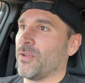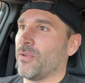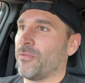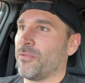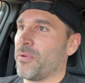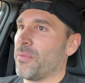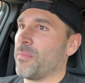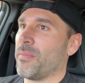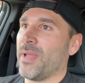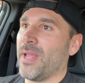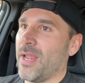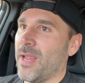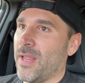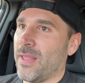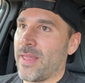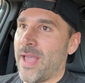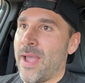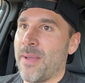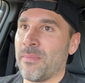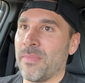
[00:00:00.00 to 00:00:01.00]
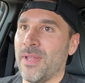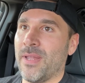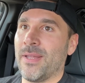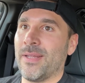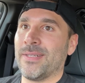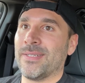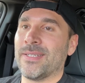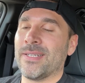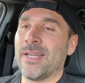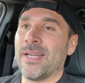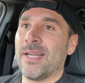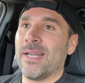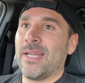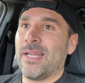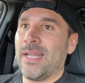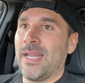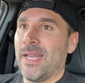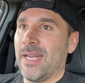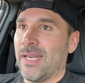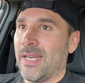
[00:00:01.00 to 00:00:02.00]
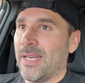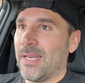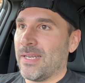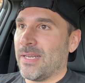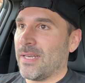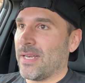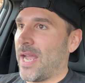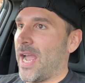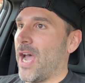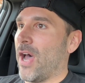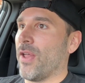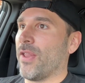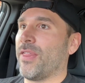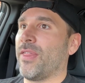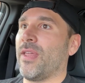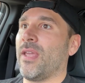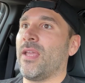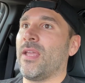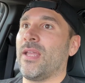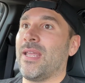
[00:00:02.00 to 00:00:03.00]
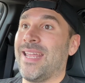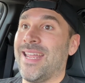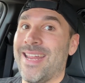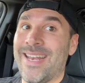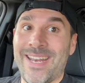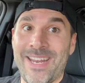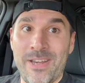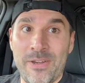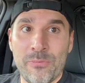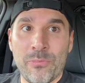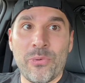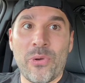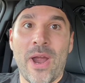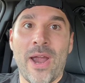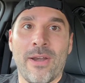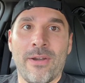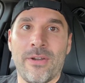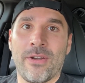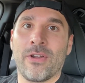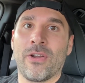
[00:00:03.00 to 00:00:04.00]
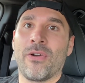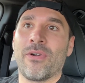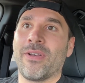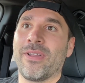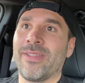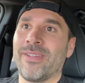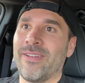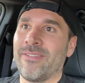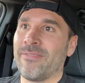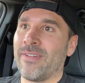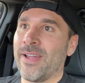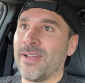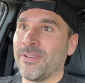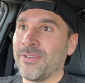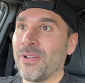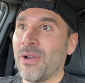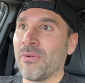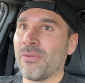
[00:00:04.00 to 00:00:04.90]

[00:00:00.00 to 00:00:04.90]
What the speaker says: So for me, that means eating healthy, eating prior to going to the event.